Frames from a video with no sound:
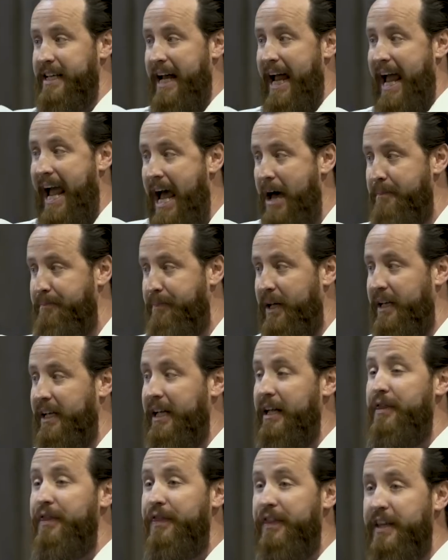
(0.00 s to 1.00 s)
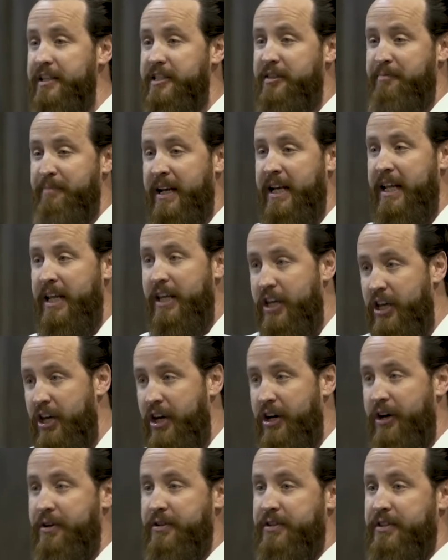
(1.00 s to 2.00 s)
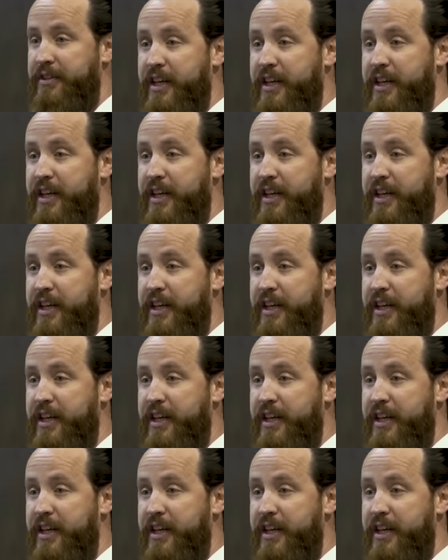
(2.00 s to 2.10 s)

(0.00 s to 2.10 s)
to happen in this many years.